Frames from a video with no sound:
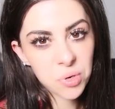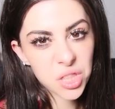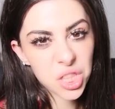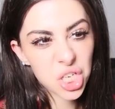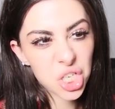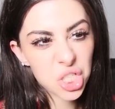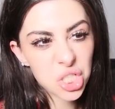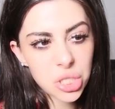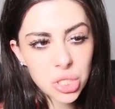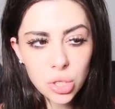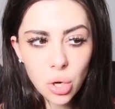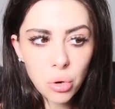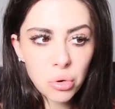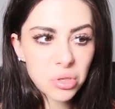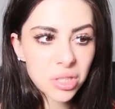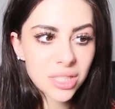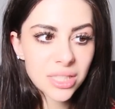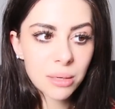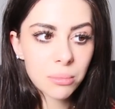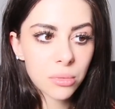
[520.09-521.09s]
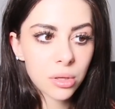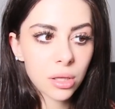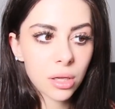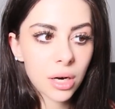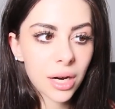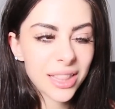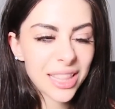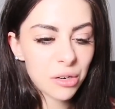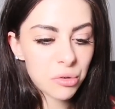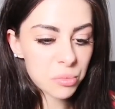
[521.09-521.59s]
But they're so
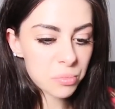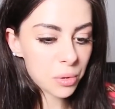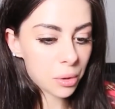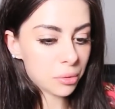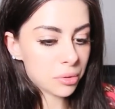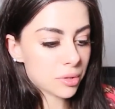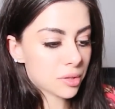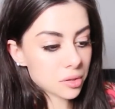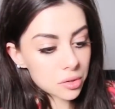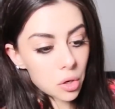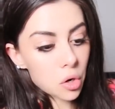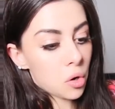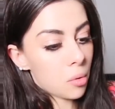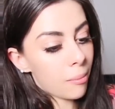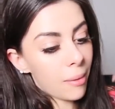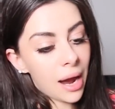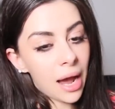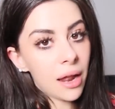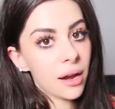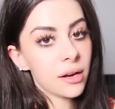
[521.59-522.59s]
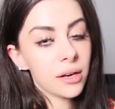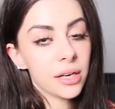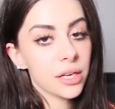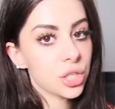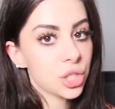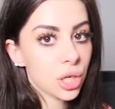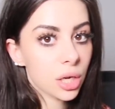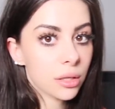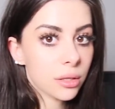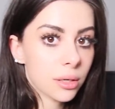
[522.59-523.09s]
similar and they were both so mad at
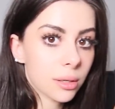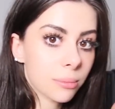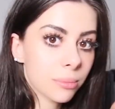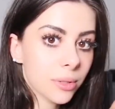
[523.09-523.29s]
each other.